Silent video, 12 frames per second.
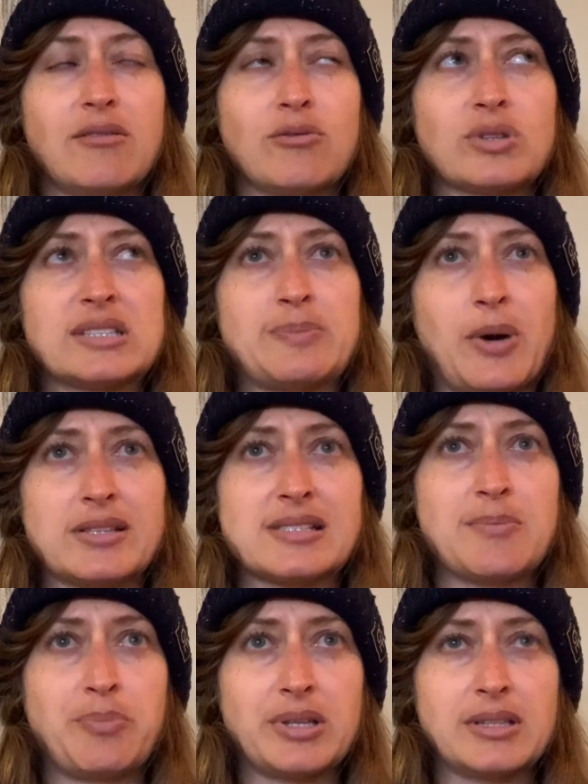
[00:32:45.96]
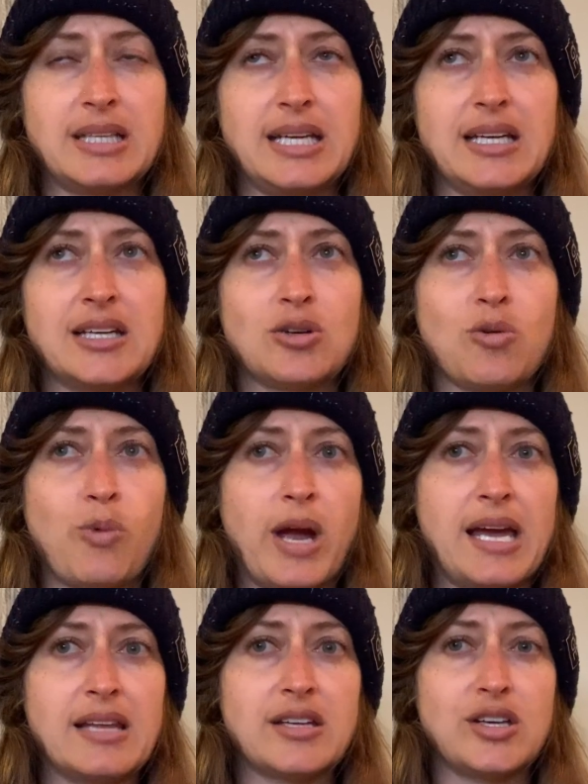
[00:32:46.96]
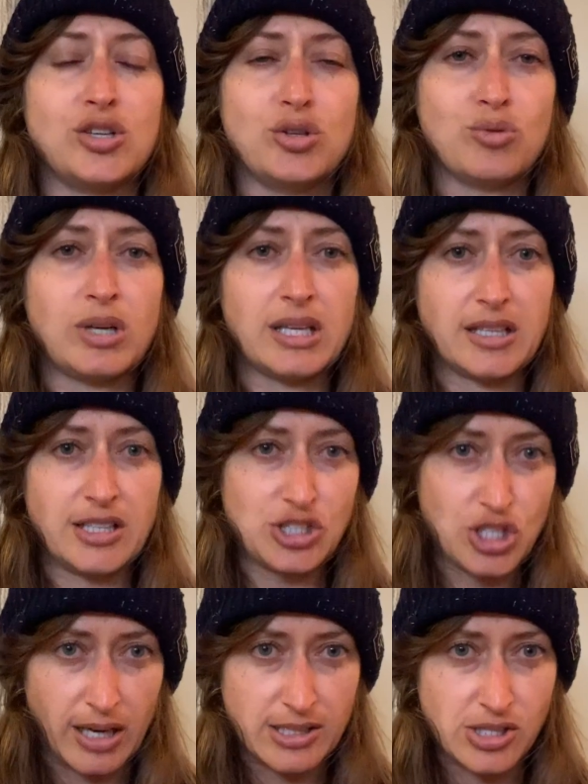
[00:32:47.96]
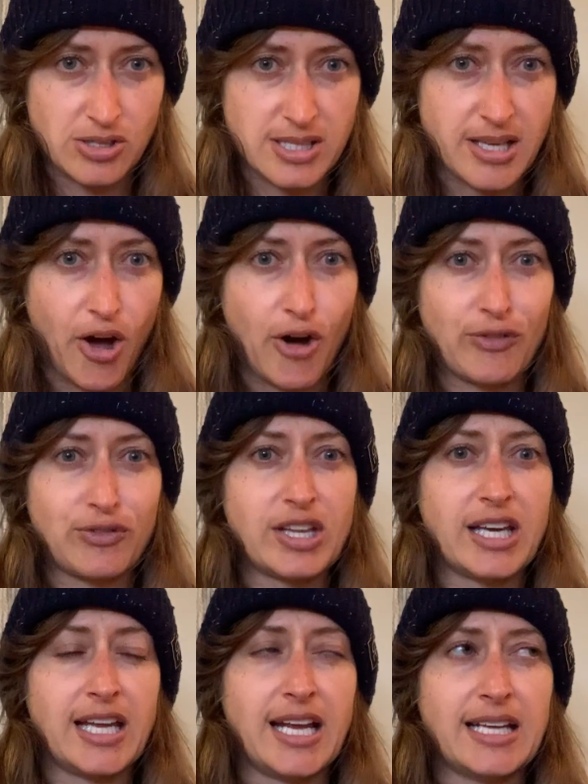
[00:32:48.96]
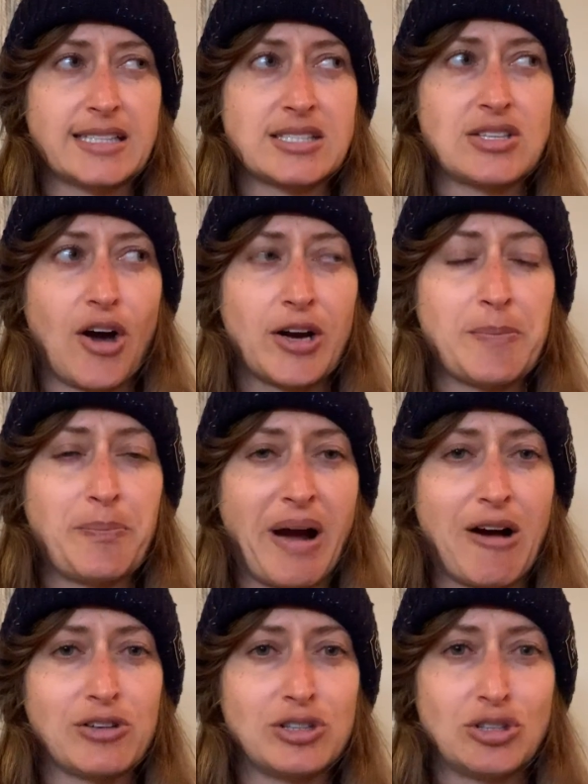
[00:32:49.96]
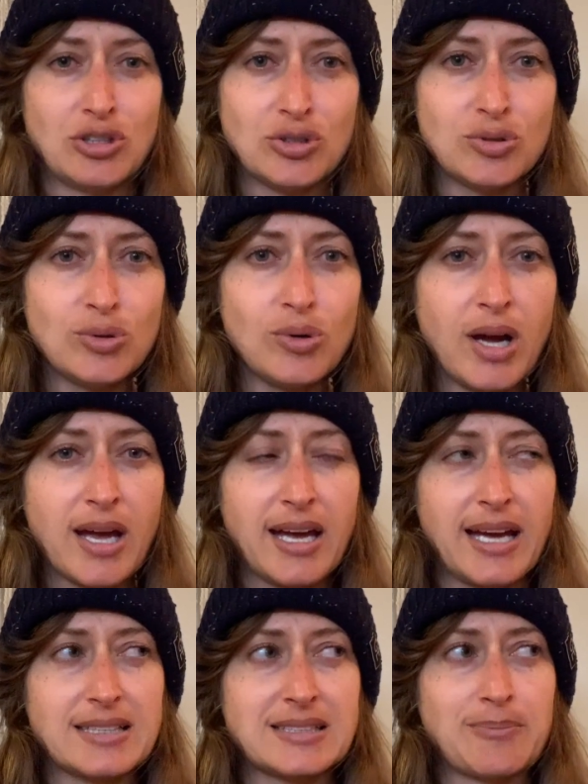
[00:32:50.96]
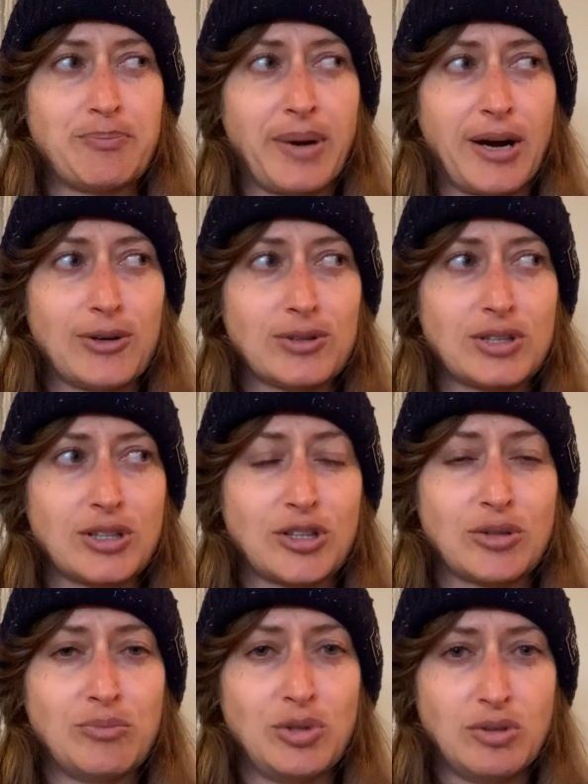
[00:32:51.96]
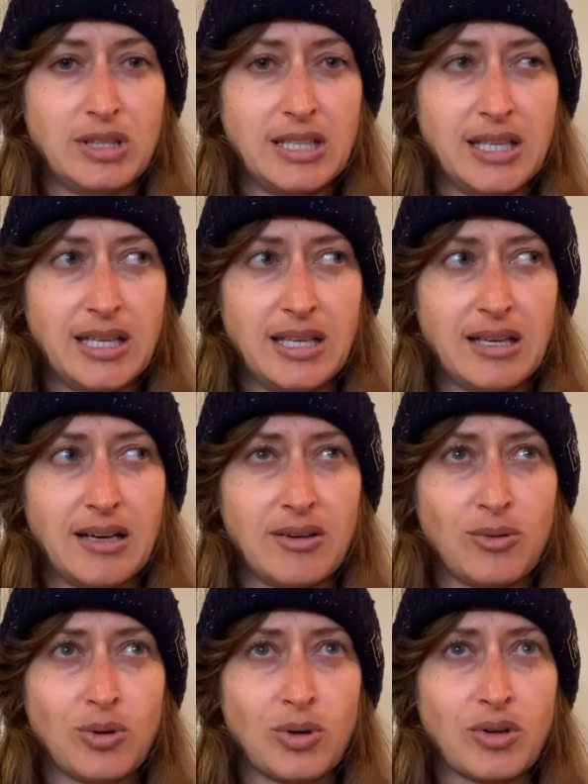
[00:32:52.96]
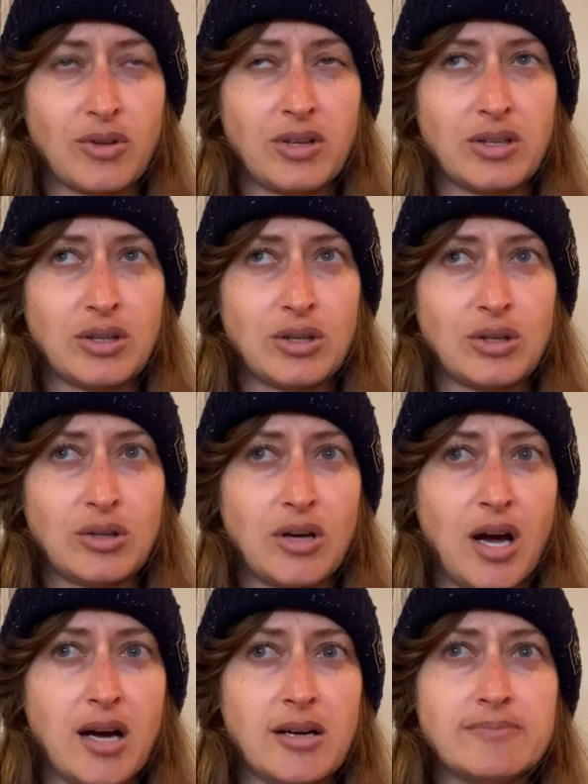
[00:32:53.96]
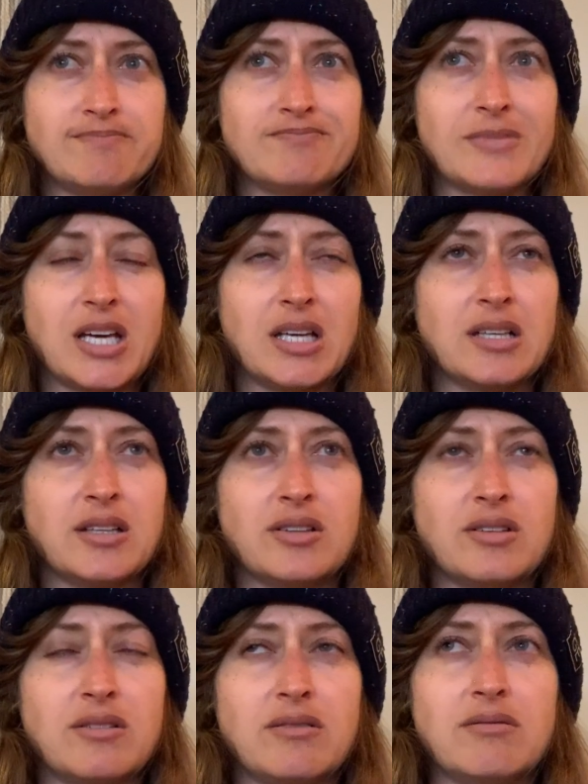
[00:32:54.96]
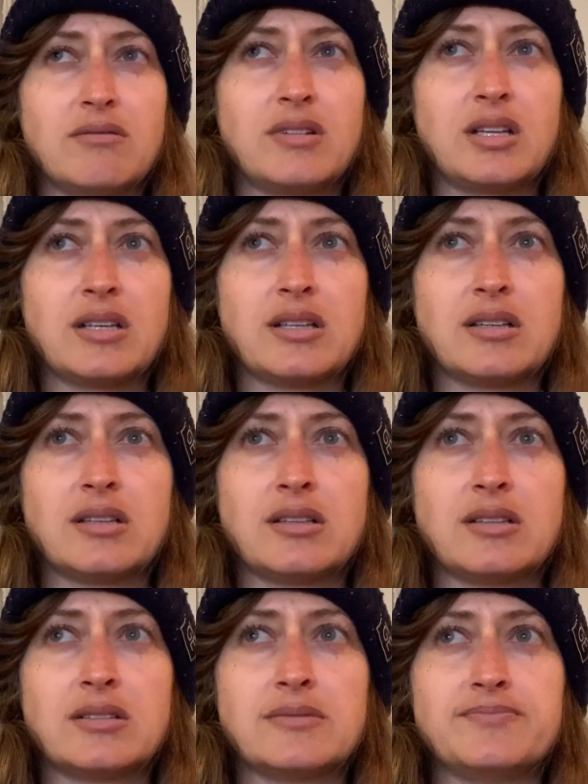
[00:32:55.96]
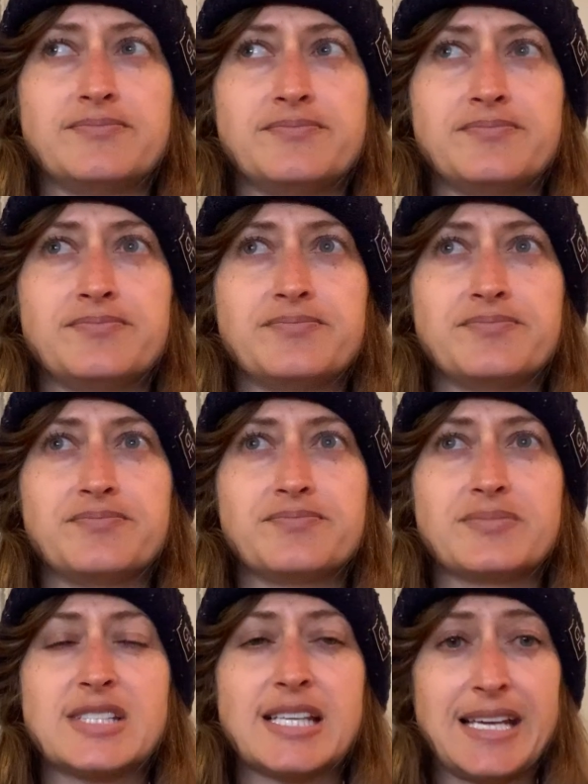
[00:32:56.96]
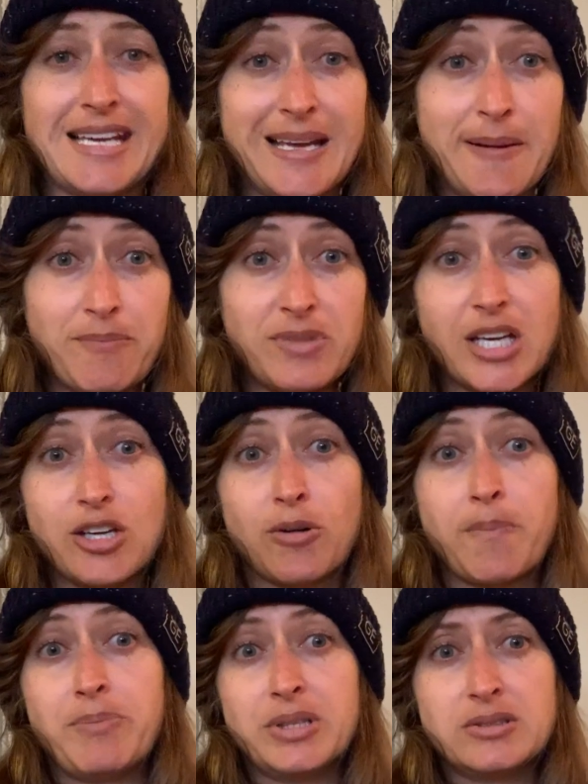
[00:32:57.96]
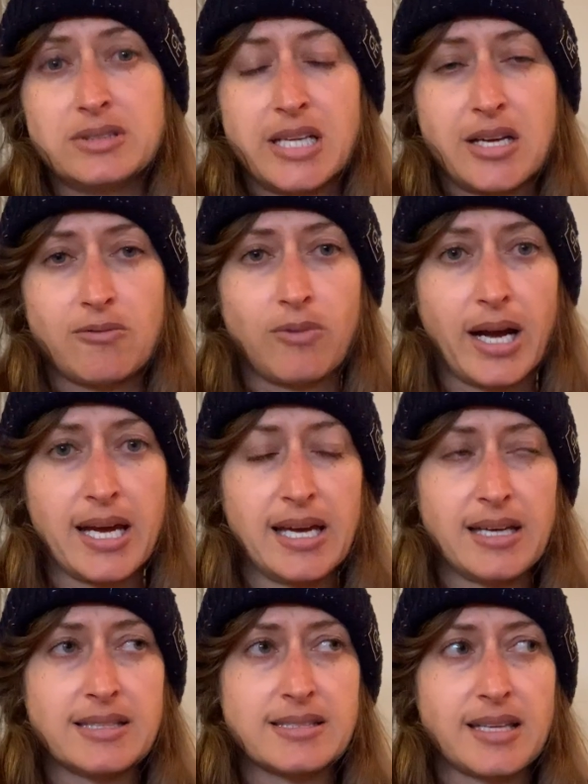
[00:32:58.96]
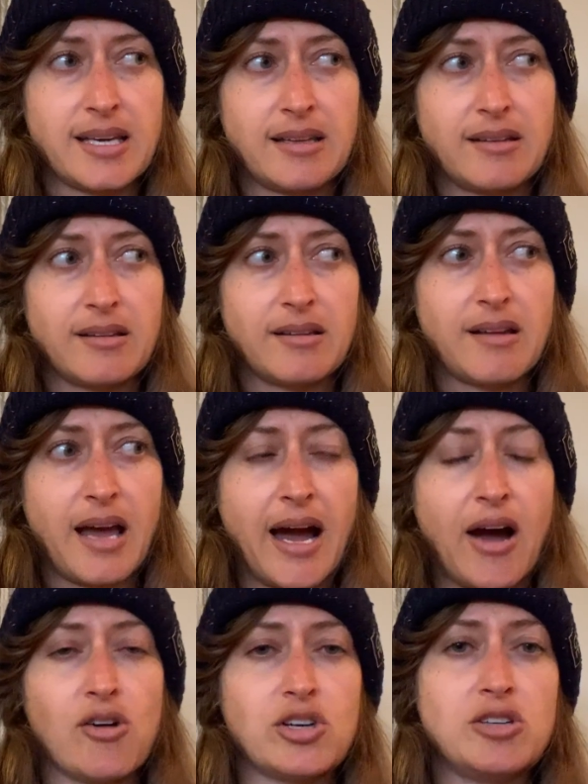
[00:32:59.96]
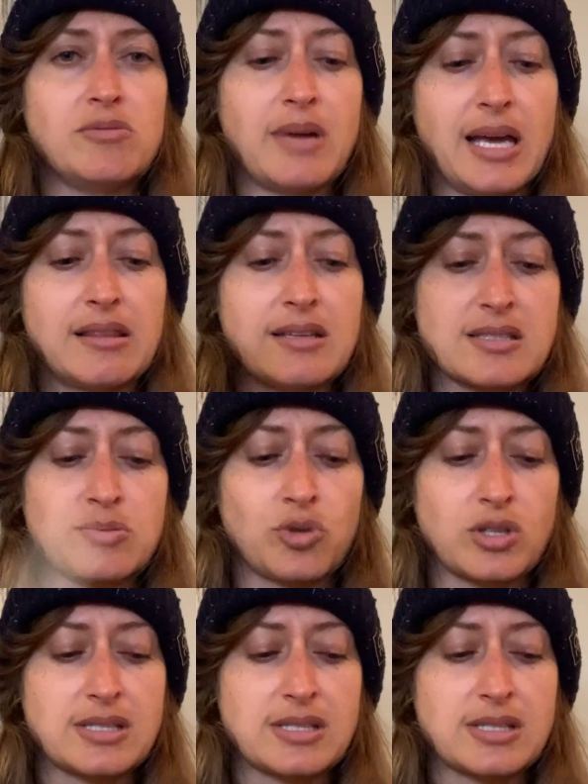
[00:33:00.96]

responsibility in a way that you can eject yourself that it's not about you it's about the community or the um the team that you're building, right? It's like, how do you make this more